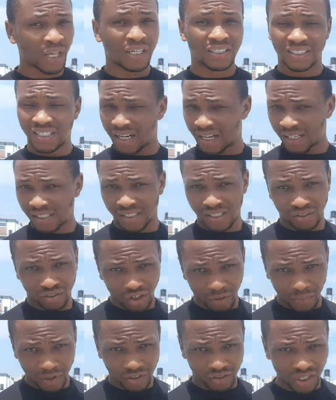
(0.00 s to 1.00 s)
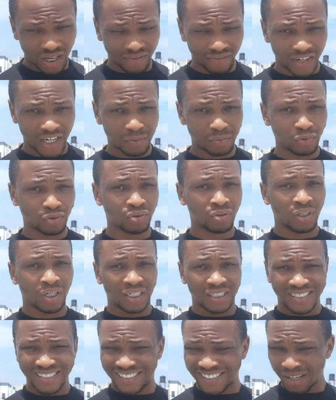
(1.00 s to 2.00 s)
Terrace is not, is not available.
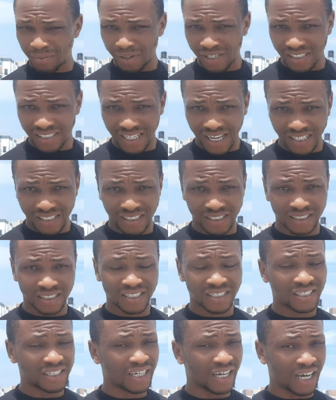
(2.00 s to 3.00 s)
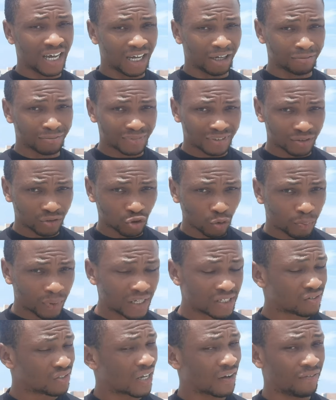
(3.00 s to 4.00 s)
The semi-detached um,
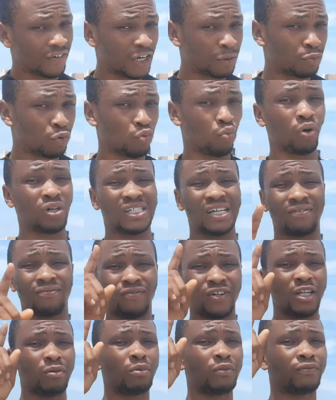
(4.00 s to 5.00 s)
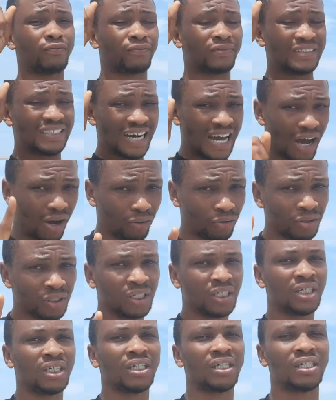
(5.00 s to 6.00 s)
duplex is not available. What is available now
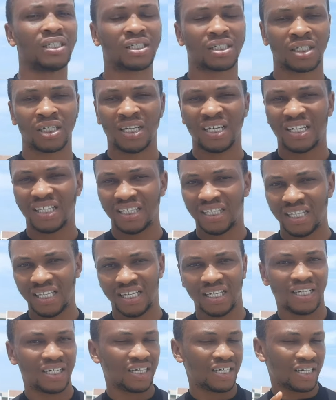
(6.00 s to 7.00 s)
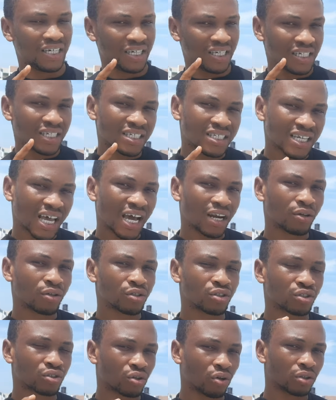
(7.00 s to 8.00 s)
is the
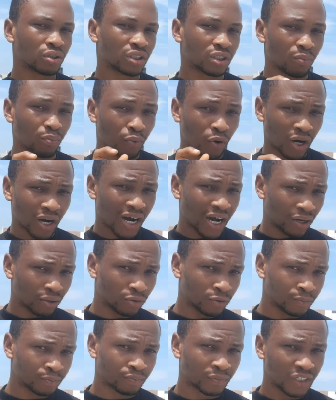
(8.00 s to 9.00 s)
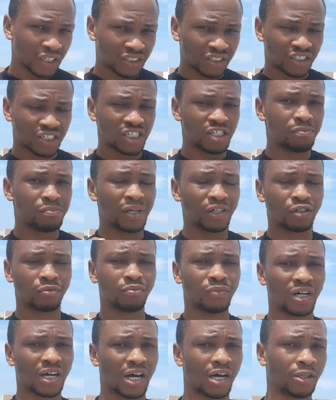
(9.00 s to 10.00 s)
Zylus Court bungalow, the three-bedroom
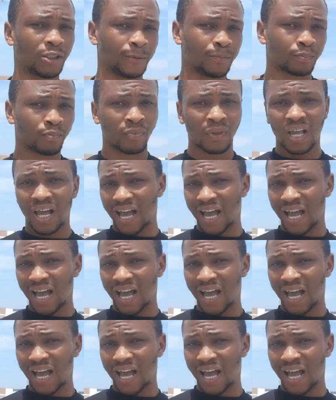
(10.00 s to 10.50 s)
bungalow.